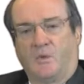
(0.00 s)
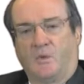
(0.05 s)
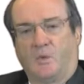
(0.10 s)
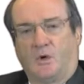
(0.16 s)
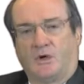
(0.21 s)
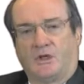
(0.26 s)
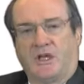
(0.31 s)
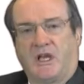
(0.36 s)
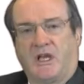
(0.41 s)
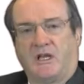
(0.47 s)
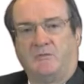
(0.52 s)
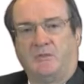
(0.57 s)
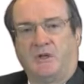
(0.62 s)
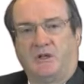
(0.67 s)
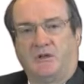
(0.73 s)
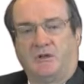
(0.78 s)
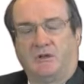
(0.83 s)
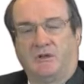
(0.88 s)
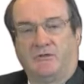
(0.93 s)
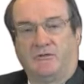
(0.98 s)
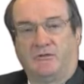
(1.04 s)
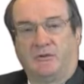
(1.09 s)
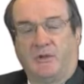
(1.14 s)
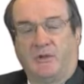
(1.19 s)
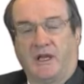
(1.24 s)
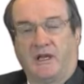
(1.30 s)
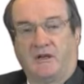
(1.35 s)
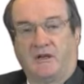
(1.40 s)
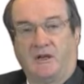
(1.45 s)
what can be learned
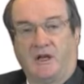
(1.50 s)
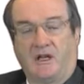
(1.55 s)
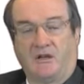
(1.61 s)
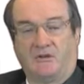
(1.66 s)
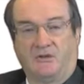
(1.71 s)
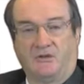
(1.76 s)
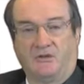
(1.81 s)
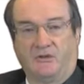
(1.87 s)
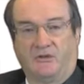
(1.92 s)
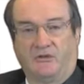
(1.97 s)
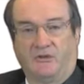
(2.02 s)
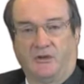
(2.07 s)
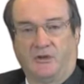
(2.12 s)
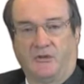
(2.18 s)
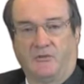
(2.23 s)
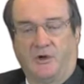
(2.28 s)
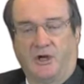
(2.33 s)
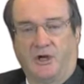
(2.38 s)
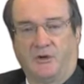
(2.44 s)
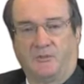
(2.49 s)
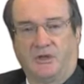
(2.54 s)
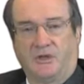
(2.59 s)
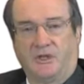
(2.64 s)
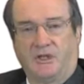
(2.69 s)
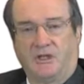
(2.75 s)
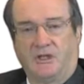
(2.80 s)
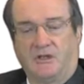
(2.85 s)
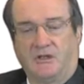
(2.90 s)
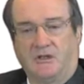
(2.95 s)
from that and how useful it might
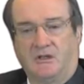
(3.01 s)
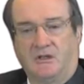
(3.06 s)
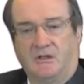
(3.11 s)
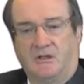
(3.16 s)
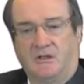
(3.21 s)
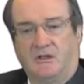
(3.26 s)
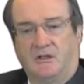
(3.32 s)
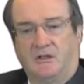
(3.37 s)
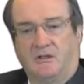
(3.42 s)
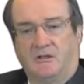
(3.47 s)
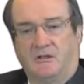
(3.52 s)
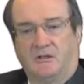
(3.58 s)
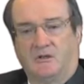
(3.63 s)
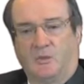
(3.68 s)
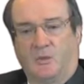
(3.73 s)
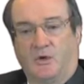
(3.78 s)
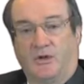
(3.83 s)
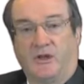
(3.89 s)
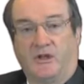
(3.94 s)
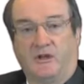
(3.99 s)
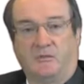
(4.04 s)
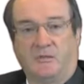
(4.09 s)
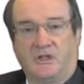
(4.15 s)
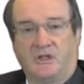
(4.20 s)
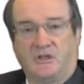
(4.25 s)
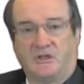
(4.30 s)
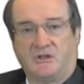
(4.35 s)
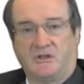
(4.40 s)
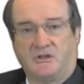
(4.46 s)
be within a
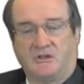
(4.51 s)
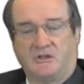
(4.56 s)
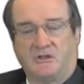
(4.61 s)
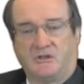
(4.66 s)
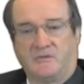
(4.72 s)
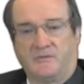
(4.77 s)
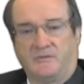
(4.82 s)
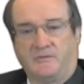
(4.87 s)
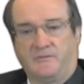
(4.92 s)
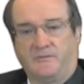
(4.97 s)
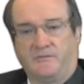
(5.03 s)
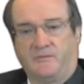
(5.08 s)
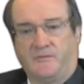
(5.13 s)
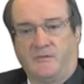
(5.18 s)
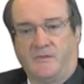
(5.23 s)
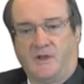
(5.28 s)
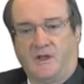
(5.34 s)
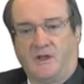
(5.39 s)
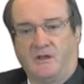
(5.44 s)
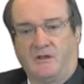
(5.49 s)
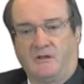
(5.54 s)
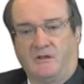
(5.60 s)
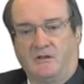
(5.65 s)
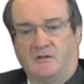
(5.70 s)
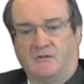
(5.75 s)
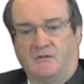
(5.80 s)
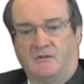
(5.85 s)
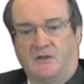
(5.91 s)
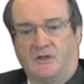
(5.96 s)
business.
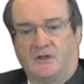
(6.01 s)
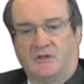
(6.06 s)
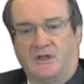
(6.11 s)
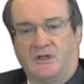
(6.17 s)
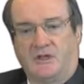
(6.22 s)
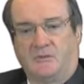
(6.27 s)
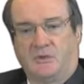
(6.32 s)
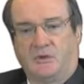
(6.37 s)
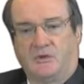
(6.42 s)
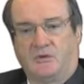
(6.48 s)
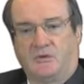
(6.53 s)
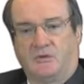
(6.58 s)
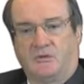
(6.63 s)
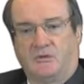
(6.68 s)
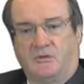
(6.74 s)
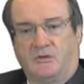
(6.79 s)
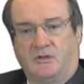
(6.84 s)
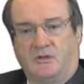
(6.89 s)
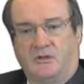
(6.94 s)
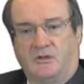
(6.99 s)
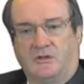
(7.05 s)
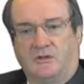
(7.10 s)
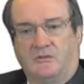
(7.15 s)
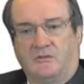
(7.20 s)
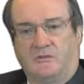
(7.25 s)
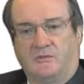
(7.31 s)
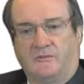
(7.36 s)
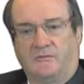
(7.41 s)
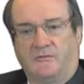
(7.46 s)
For example,
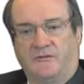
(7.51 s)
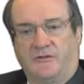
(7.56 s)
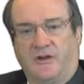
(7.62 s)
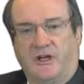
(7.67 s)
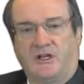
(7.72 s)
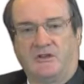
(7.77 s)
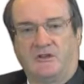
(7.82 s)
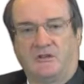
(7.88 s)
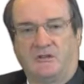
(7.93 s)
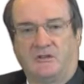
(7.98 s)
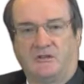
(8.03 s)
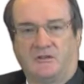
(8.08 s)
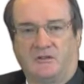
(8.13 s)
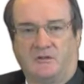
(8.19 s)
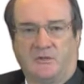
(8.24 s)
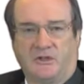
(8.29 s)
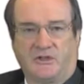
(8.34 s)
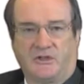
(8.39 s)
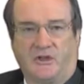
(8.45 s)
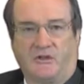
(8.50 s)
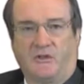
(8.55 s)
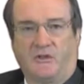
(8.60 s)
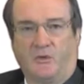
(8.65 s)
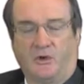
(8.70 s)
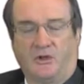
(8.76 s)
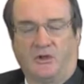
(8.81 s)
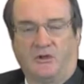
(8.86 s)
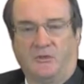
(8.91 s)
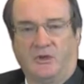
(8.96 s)
financial instruments are
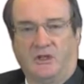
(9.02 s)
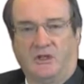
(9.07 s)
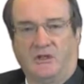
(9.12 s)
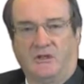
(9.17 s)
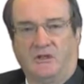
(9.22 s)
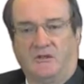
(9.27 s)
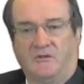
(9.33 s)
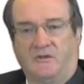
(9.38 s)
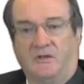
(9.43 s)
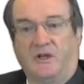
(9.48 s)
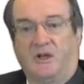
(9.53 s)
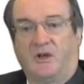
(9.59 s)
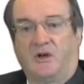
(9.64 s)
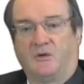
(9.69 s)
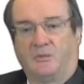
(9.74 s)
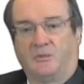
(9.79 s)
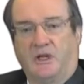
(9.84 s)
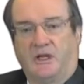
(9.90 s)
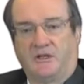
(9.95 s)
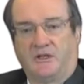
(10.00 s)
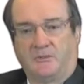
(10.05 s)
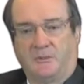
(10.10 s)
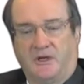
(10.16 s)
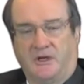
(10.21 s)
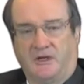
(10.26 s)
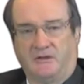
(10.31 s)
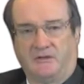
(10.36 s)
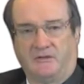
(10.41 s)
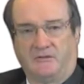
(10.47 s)
thought to be a very complex
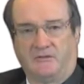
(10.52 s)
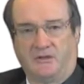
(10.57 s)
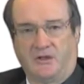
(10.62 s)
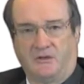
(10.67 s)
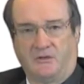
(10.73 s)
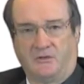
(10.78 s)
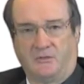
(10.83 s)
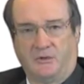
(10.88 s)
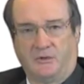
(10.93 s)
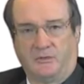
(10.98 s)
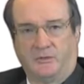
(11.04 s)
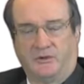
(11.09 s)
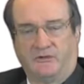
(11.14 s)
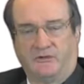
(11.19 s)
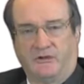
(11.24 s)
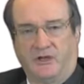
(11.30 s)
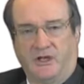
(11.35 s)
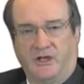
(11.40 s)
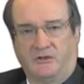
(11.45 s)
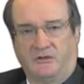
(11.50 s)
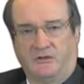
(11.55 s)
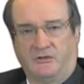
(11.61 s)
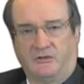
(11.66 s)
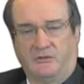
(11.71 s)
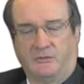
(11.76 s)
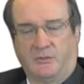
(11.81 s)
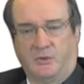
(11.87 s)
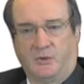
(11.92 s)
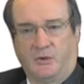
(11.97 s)
part of general purpose financial
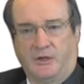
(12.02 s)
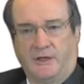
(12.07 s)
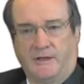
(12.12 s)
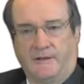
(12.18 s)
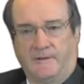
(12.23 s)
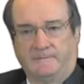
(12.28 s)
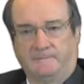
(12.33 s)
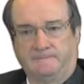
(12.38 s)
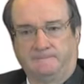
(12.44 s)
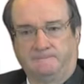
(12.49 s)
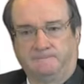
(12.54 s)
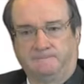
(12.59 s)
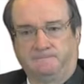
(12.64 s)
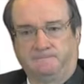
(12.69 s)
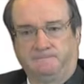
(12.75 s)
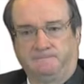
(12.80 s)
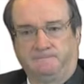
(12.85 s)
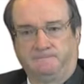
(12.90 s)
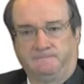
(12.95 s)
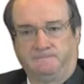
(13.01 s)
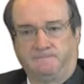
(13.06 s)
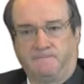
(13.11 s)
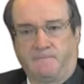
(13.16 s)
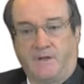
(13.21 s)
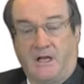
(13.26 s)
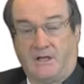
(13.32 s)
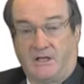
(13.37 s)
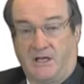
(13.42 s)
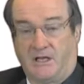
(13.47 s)
reporting,
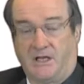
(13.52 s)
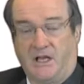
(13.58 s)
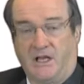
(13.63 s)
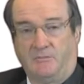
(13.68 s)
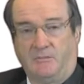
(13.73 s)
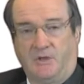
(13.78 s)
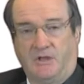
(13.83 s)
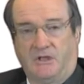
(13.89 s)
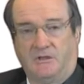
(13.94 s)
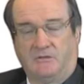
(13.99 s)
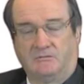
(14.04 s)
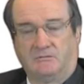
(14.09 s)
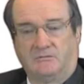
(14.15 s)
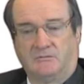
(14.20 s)
and they can be.